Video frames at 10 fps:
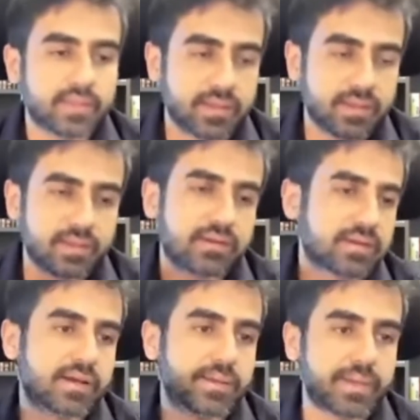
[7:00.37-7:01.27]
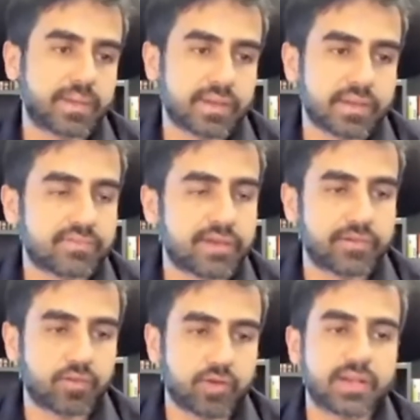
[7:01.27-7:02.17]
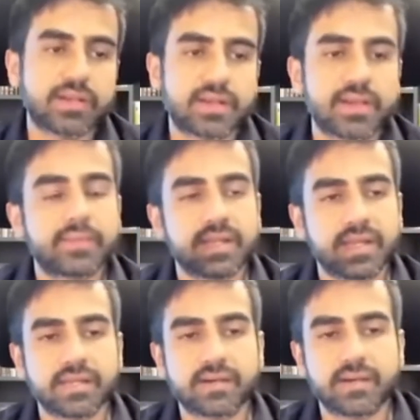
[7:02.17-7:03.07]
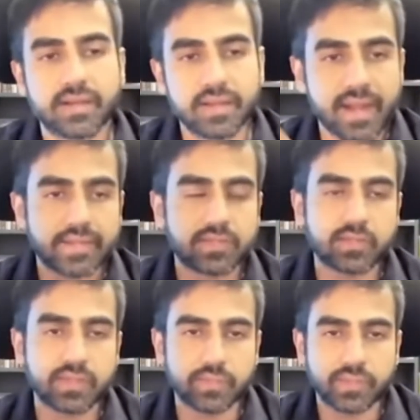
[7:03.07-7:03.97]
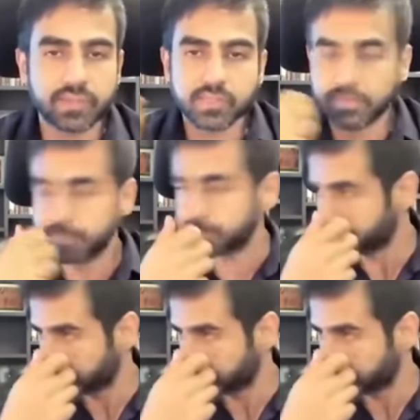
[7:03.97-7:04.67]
they come in like 5 or 10 times later and add to their position.